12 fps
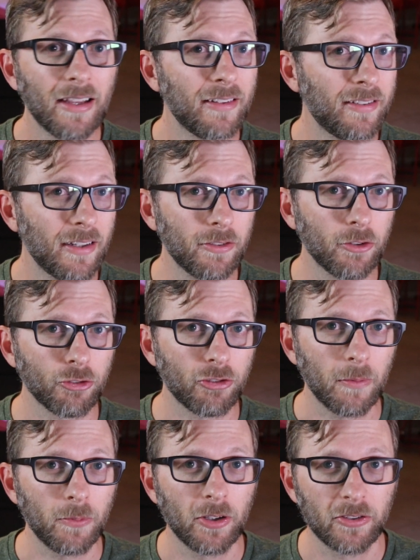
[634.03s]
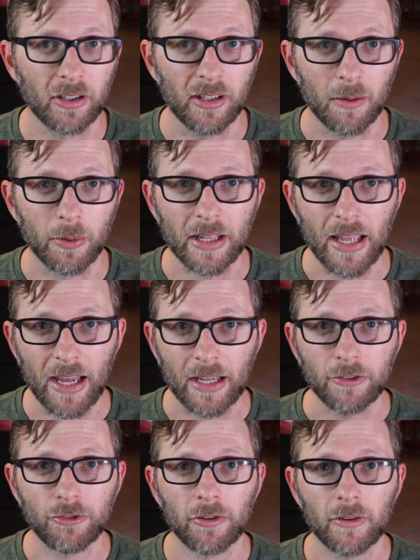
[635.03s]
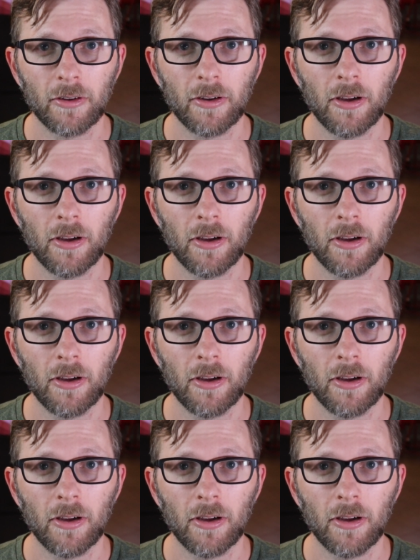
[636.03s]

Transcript: sister ship to Celebrity Edge.